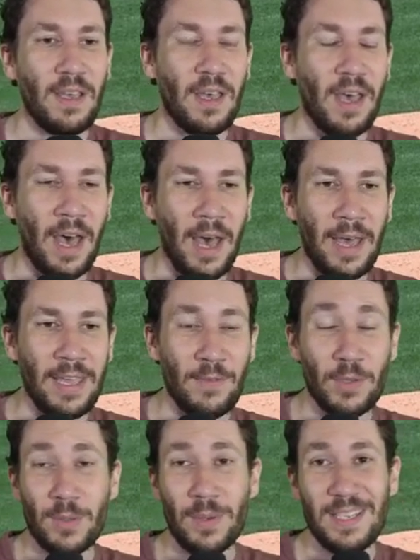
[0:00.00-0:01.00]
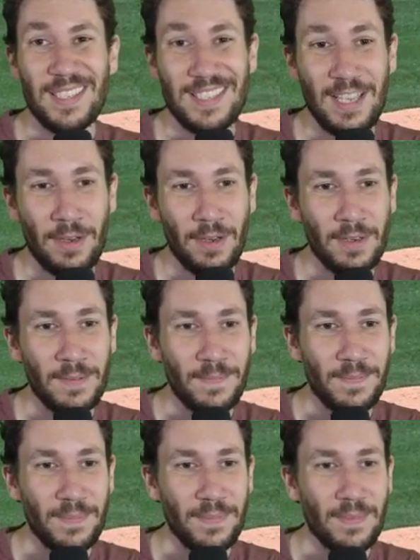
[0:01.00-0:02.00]
Uh, if you're throwing a sinker,
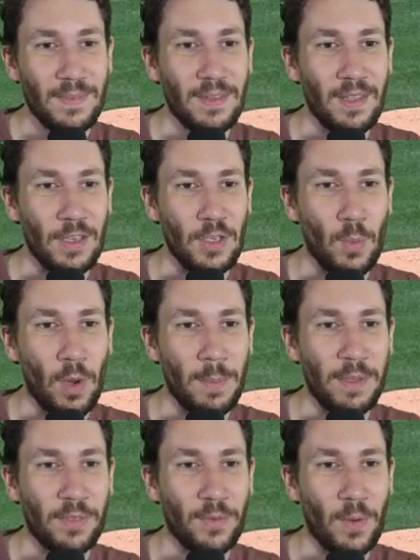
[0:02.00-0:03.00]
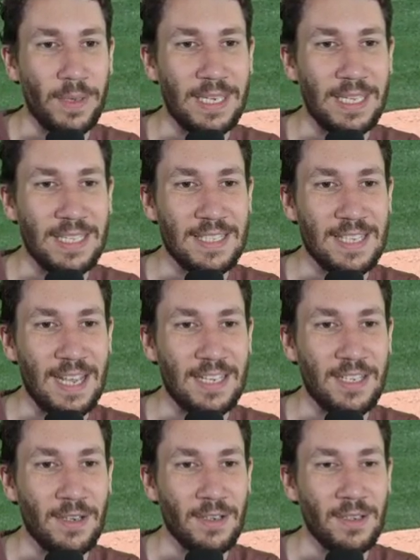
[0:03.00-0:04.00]
uh, you want to be throwing it inside
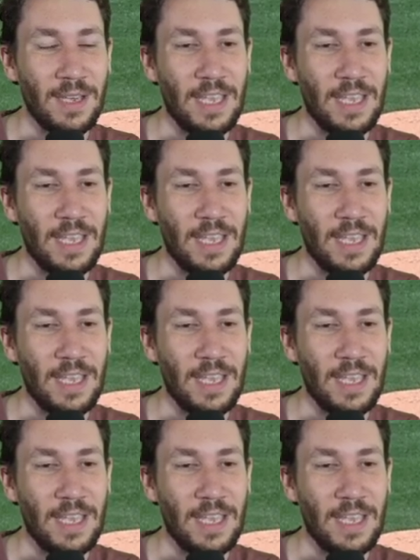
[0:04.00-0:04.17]
here,